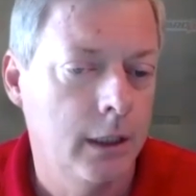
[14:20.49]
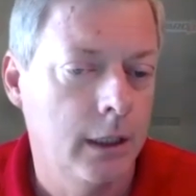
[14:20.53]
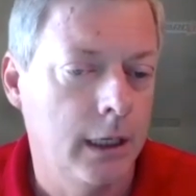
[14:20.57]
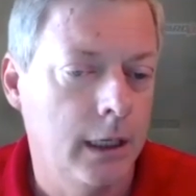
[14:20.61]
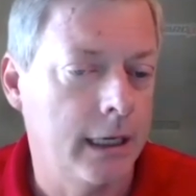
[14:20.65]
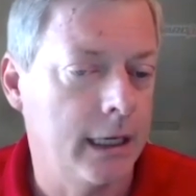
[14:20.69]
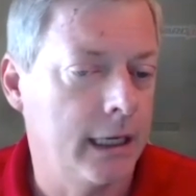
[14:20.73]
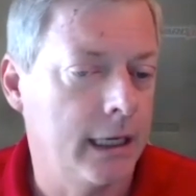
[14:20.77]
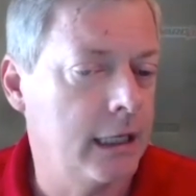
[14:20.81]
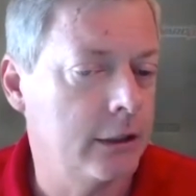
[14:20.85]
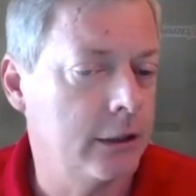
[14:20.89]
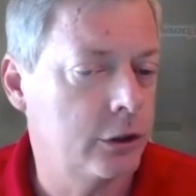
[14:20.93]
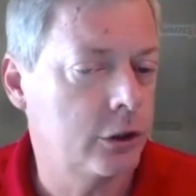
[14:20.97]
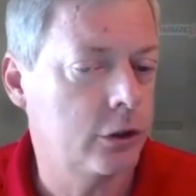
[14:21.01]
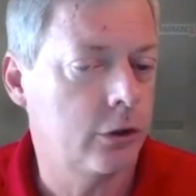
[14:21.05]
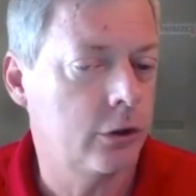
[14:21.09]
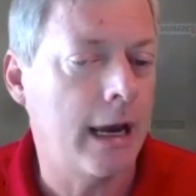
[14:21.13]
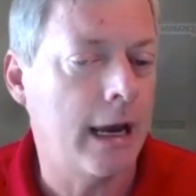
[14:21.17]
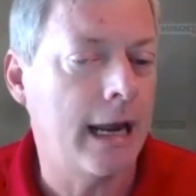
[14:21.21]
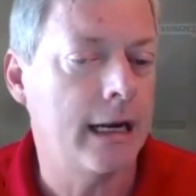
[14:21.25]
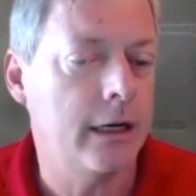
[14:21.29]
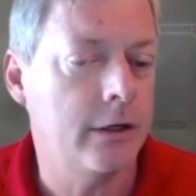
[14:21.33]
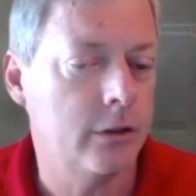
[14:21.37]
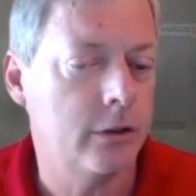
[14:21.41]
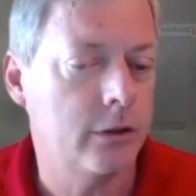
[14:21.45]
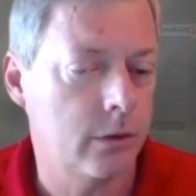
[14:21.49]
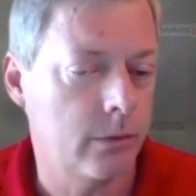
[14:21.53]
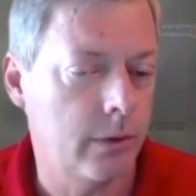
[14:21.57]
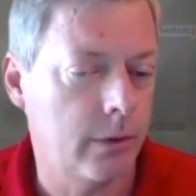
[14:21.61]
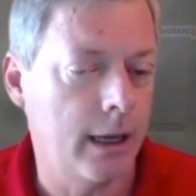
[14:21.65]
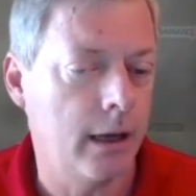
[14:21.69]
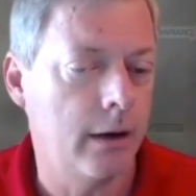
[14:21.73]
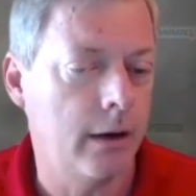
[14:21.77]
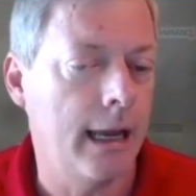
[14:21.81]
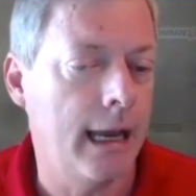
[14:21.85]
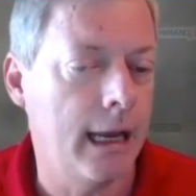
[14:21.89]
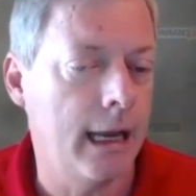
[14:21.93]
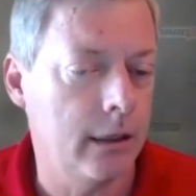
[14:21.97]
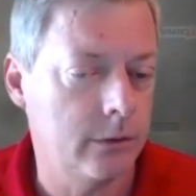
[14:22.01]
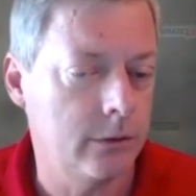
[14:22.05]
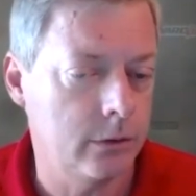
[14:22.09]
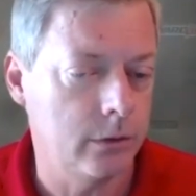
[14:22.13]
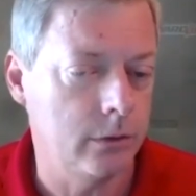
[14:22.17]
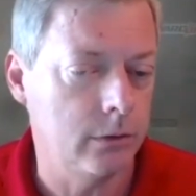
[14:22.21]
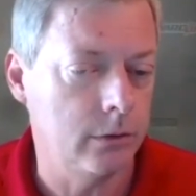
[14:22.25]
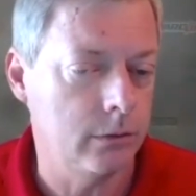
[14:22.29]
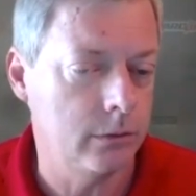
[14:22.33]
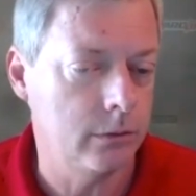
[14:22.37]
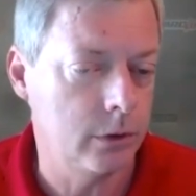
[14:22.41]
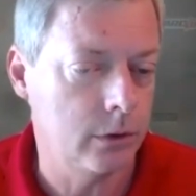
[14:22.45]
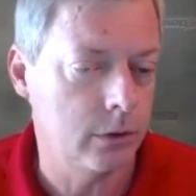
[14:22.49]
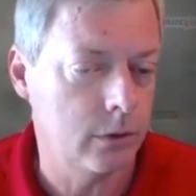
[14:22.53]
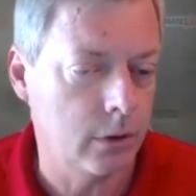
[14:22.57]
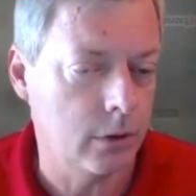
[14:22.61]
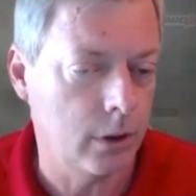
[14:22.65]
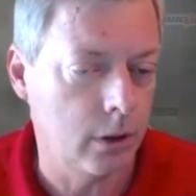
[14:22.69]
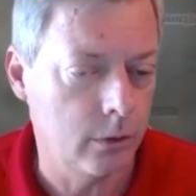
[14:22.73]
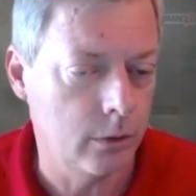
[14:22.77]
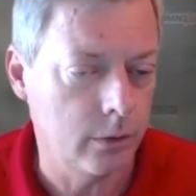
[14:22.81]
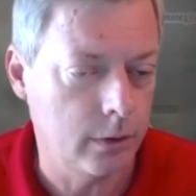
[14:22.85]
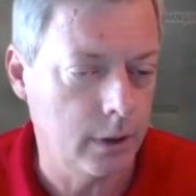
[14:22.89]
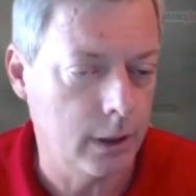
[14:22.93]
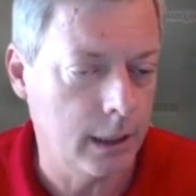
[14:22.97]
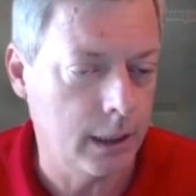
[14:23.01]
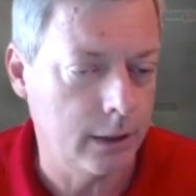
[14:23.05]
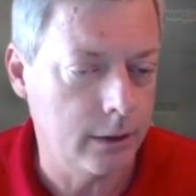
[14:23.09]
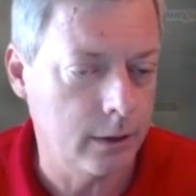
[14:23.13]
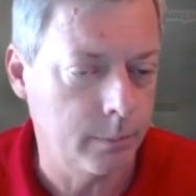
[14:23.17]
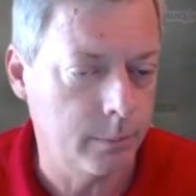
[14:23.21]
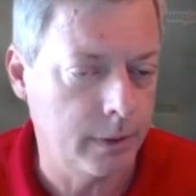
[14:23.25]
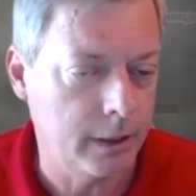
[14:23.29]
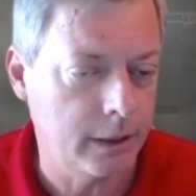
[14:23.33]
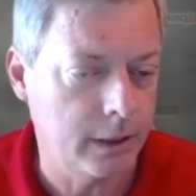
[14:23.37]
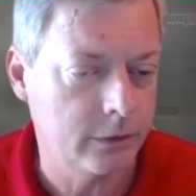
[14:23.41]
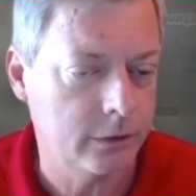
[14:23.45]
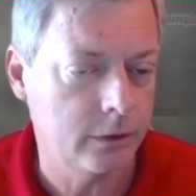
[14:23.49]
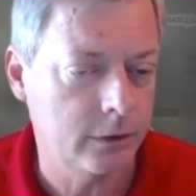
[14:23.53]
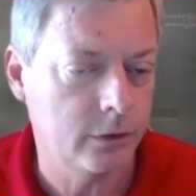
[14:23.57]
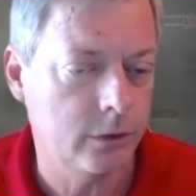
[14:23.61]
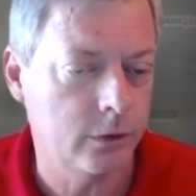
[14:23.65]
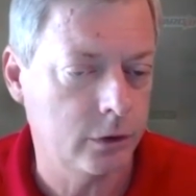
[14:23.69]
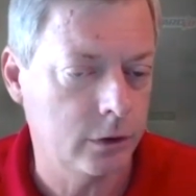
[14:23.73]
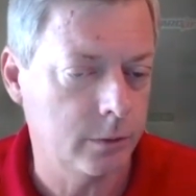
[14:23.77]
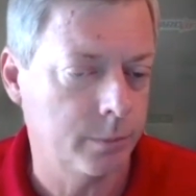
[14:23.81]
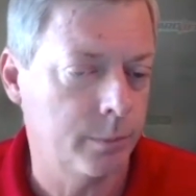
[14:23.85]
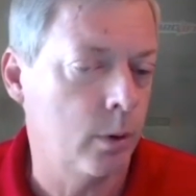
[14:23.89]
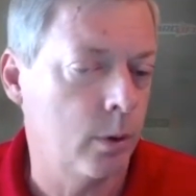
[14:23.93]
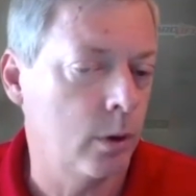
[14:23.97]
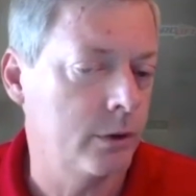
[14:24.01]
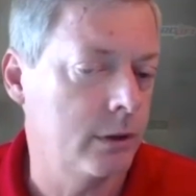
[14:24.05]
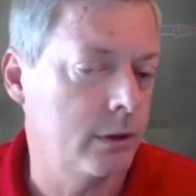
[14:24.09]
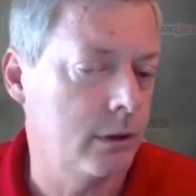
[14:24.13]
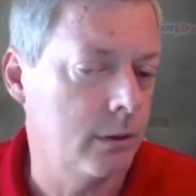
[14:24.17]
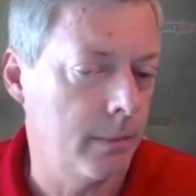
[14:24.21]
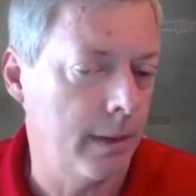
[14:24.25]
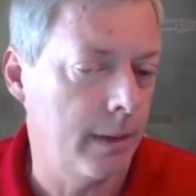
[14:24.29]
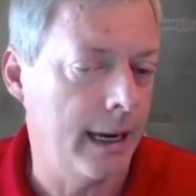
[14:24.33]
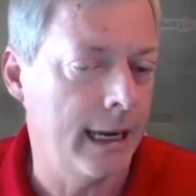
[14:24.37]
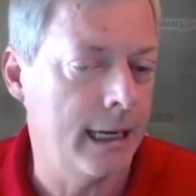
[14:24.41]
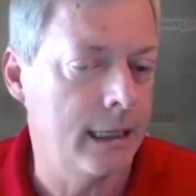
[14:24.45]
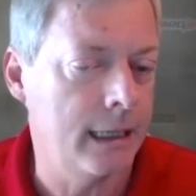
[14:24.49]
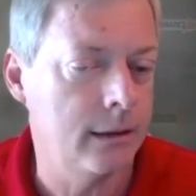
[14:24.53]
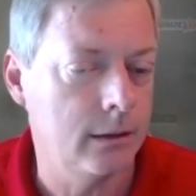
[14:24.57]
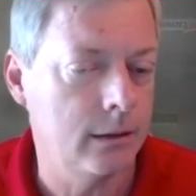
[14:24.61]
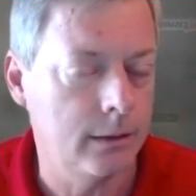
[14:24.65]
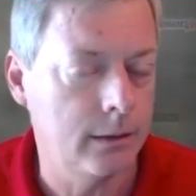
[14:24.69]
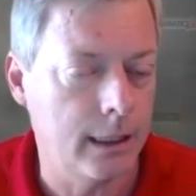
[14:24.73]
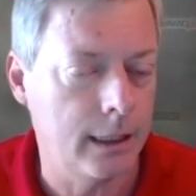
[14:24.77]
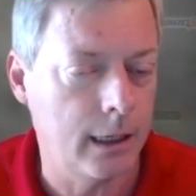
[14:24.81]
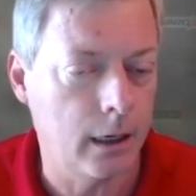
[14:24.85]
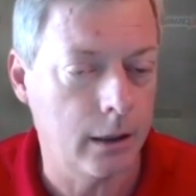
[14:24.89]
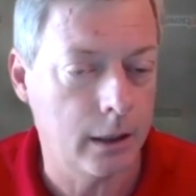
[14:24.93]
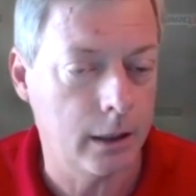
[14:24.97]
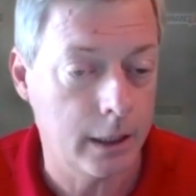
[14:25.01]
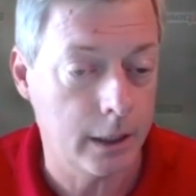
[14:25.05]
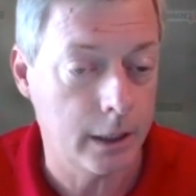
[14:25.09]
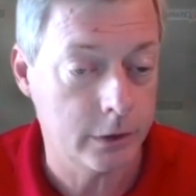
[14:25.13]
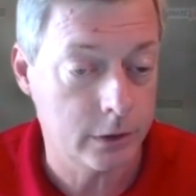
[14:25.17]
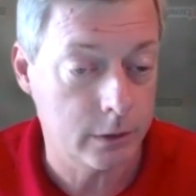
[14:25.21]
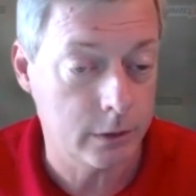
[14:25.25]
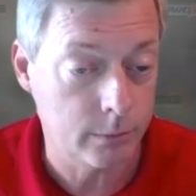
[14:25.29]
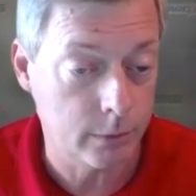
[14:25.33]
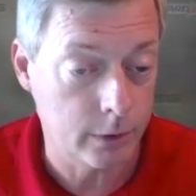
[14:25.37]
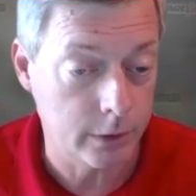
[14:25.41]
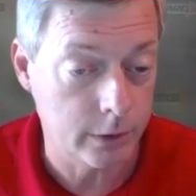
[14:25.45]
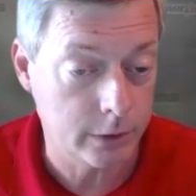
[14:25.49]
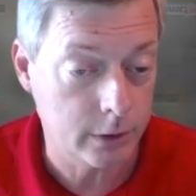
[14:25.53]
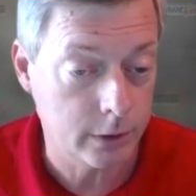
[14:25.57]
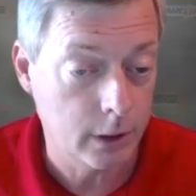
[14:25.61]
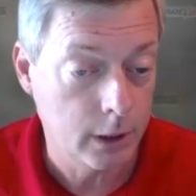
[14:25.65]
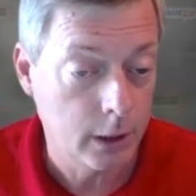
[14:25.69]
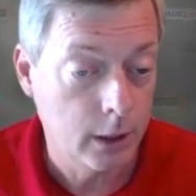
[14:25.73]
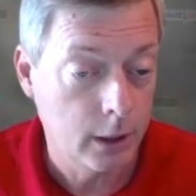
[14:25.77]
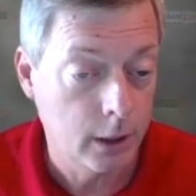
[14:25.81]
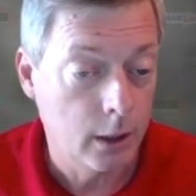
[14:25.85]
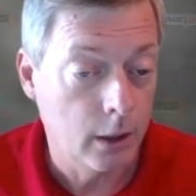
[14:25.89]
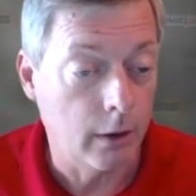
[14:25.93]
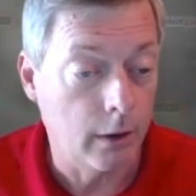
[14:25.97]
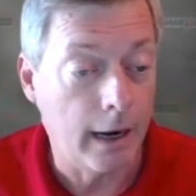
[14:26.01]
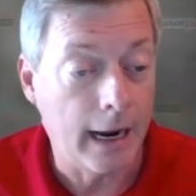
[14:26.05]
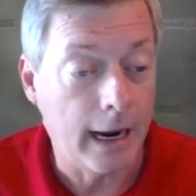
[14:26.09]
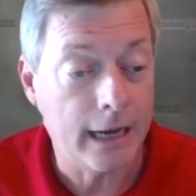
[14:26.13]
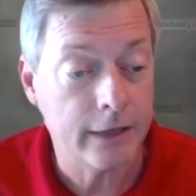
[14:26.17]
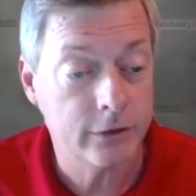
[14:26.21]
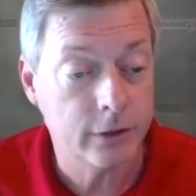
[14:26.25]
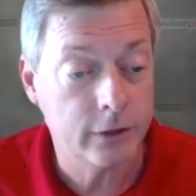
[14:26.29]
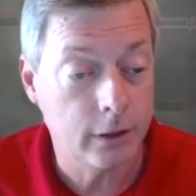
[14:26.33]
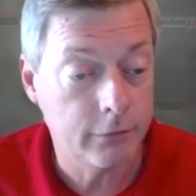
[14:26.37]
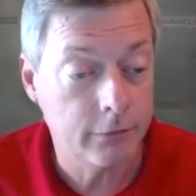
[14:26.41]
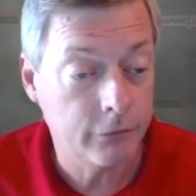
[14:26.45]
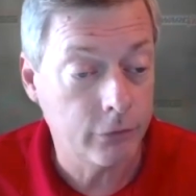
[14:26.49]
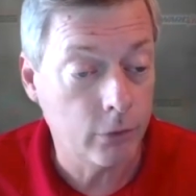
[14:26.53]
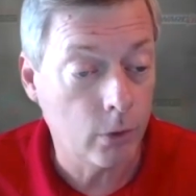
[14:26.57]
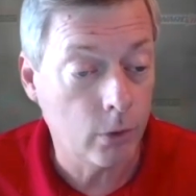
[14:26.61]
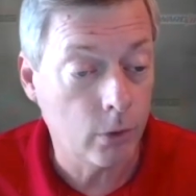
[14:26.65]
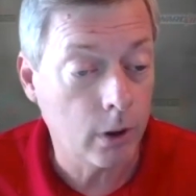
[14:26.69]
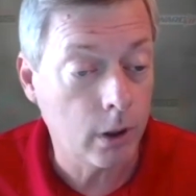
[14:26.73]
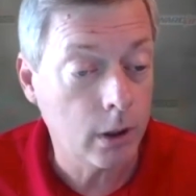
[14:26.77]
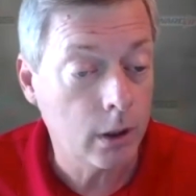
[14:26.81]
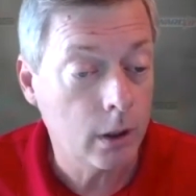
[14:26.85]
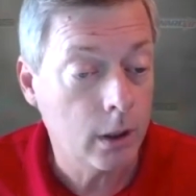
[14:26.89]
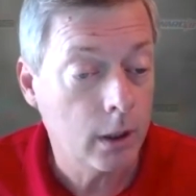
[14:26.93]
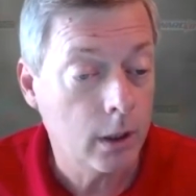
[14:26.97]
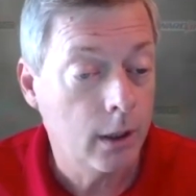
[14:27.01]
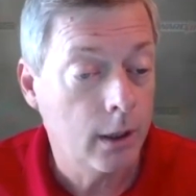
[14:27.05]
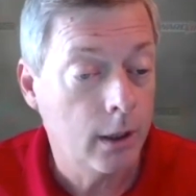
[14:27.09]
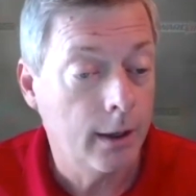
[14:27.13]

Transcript: and again, strategies around how to grow the business and support the demand that our customers are asking for.